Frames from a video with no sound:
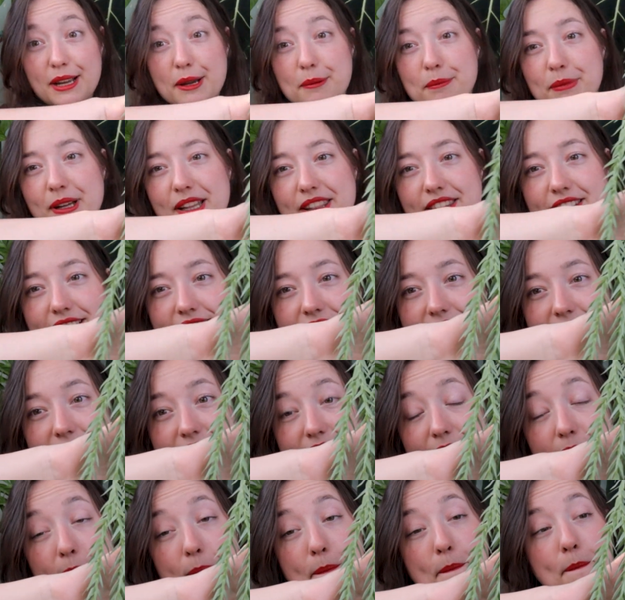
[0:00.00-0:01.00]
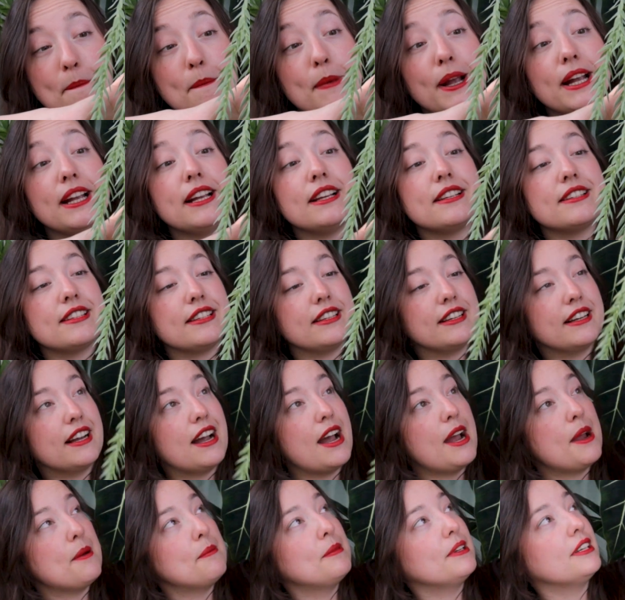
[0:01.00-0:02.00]
but this is amazing.
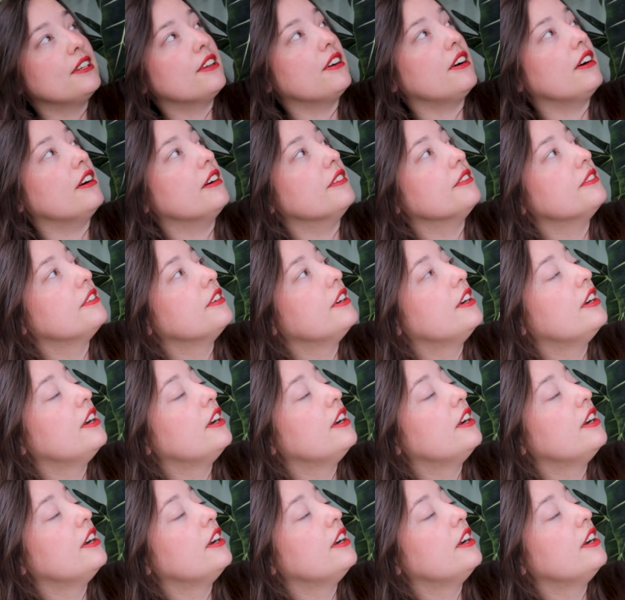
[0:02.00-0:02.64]
I'm in love.